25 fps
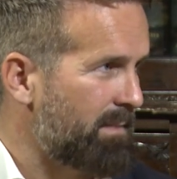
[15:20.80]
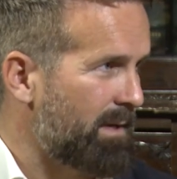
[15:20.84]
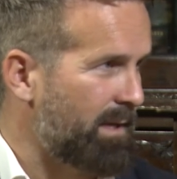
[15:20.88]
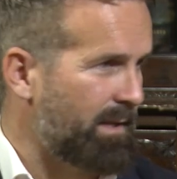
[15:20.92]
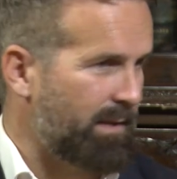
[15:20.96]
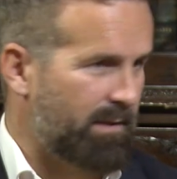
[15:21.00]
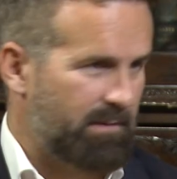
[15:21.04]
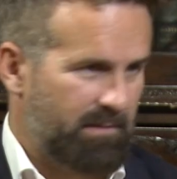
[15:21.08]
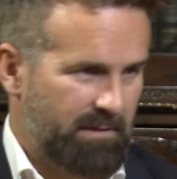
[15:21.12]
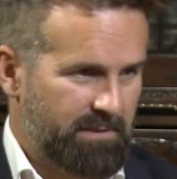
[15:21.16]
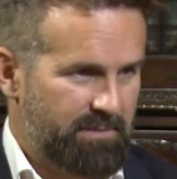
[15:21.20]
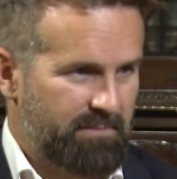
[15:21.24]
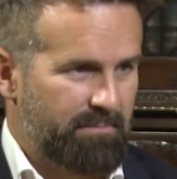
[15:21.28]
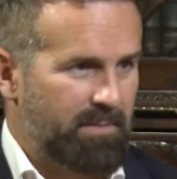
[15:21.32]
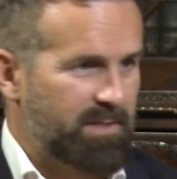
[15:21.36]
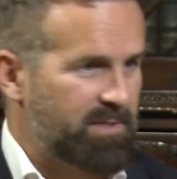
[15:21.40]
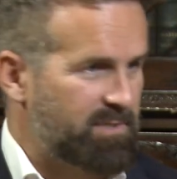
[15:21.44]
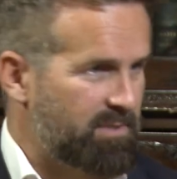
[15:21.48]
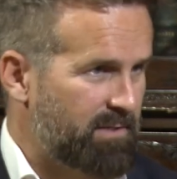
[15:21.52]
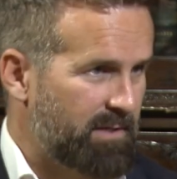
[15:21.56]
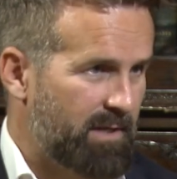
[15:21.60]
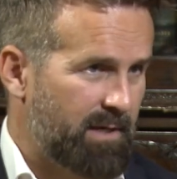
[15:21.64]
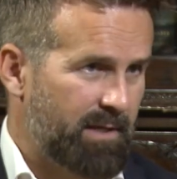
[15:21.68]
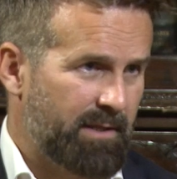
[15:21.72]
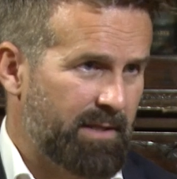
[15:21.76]
And as I
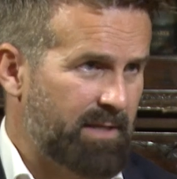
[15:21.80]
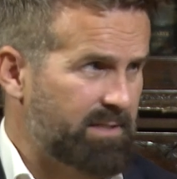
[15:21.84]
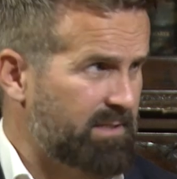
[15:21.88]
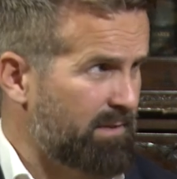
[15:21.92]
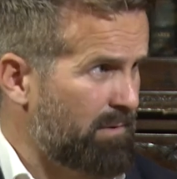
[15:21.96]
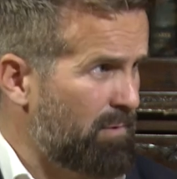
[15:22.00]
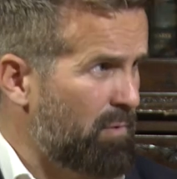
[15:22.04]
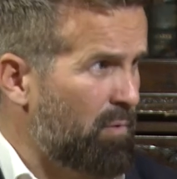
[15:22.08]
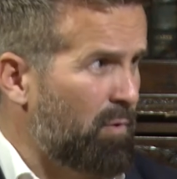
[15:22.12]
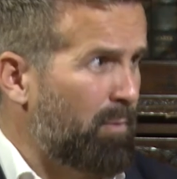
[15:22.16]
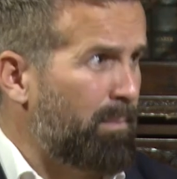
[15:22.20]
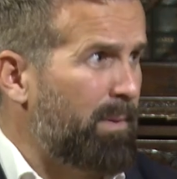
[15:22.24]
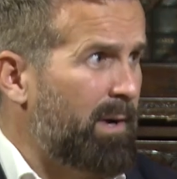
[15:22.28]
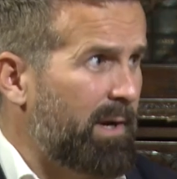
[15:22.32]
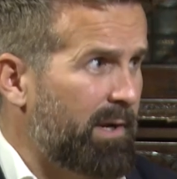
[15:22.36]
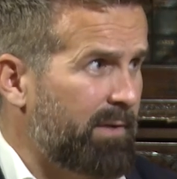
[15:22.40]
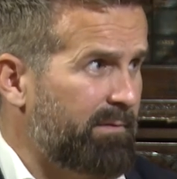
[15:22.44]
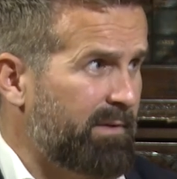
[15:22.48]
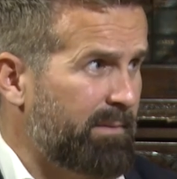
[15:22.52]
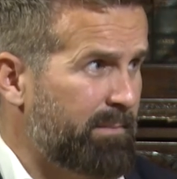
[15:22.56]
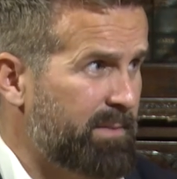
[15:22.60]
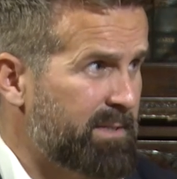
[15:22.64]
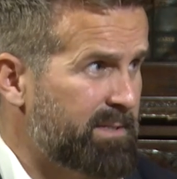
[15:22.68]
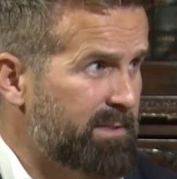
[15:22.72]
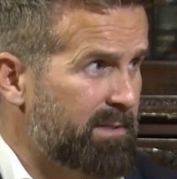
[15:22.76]
mentioned earlier, that's a core part of our
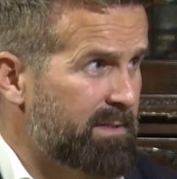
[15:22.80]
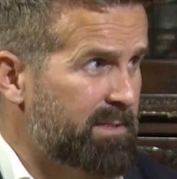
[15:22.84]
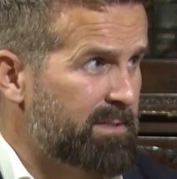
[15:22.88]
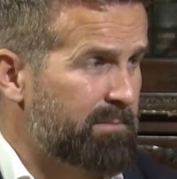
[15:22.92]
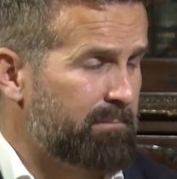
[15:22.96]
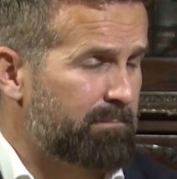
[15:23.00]
business.